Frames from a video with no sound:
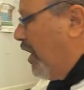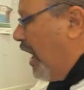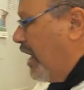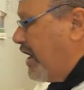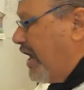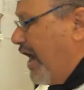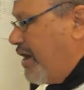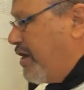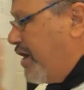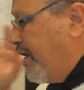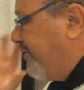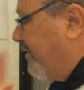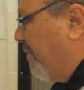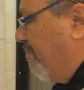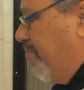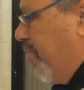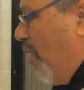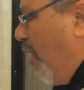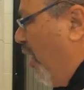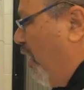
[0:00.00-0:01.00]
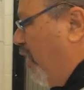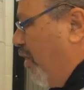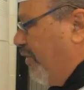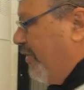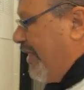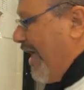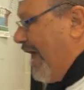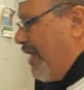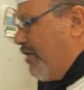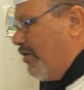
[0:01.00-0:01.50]
I don't need to boil
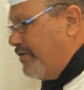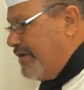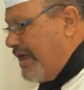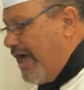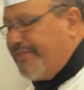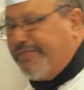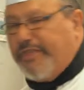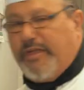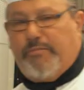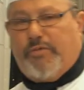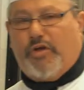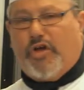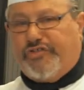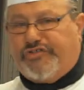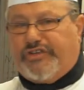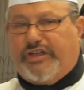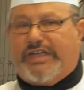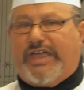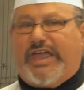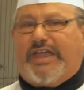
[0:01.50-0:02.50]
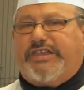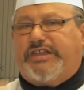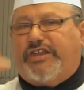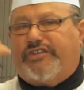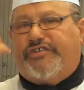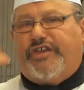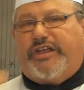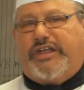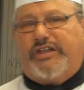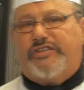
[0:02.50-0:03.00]
that or nothing because, again, your
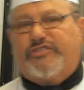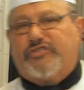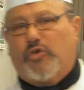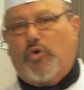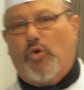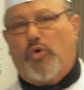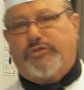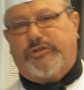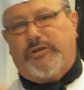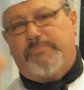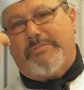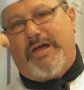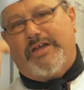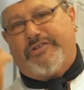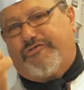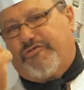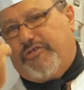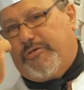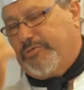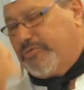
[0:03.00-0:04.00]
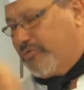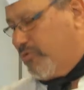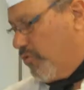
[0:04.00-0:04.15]
chicken's cooked, your mushroom's